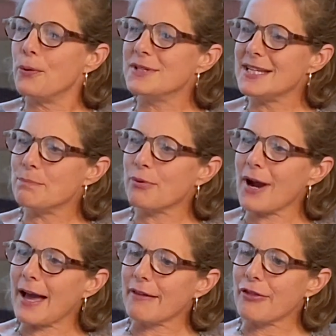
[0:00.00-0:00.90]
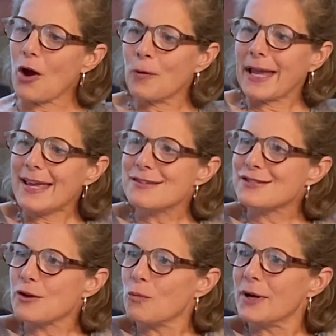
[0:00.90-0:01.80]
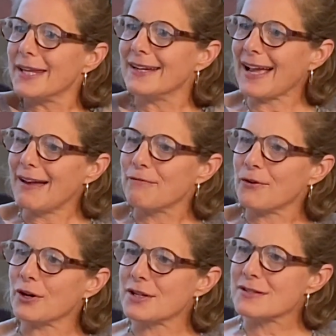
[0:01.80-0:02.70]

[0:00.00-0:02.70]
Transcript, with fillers: so breath. Okay, so, so, what do you got? The answer